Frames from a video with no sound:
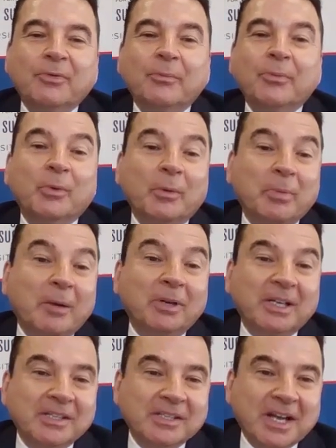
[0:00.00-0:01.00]
came from the
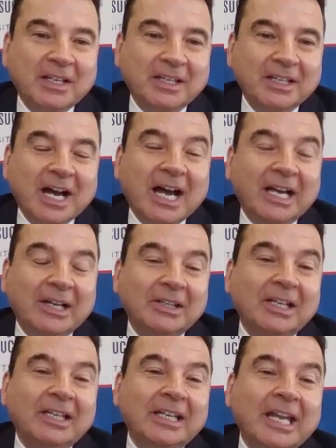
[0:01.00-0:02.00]
Republican side of the aisle.